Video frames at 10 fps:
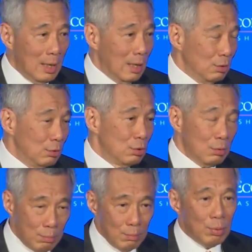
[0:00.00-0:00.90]
and you
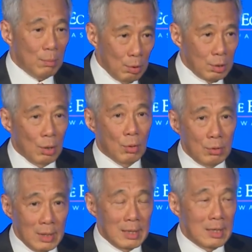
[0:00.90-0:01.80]
should promote your
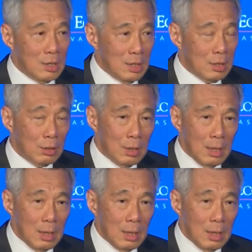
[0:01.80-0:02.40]
own indigenous